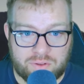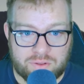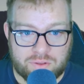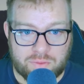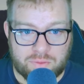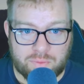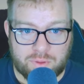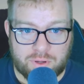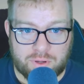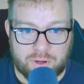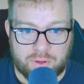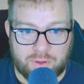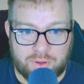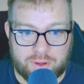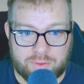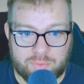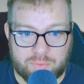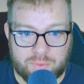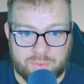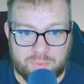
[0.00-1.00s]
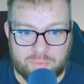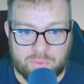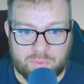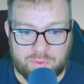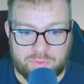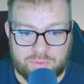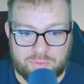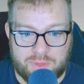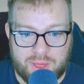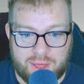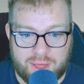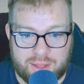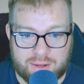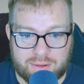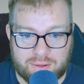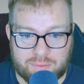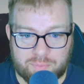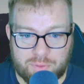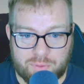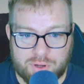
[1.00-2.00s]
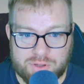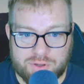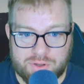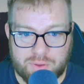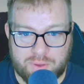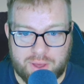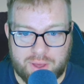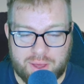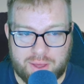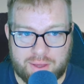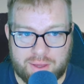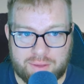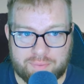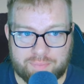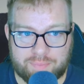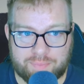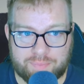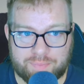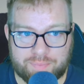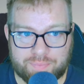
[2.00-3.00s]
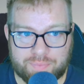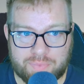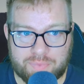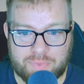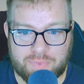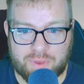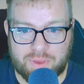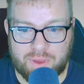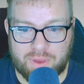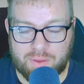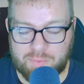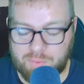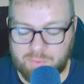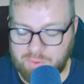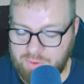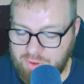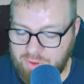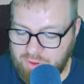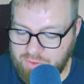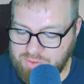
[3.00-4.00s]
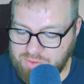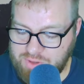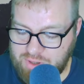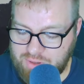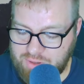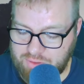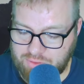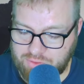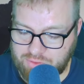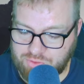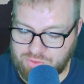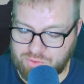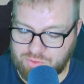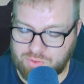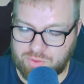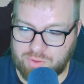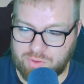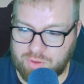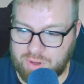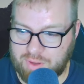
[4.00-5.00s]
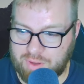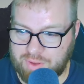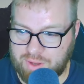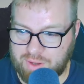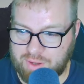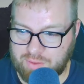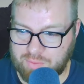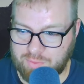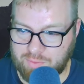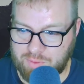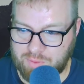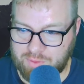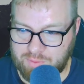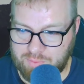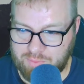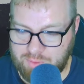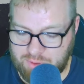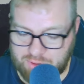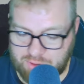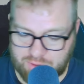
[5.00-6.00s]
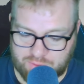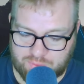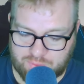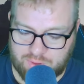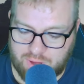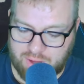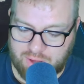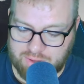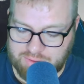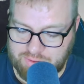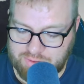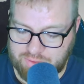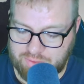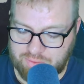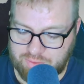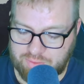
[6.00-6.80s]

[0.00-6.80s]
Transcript: going to go ahead and remove that. Press OK. And then we'll close it and control, and then we're gonna do console.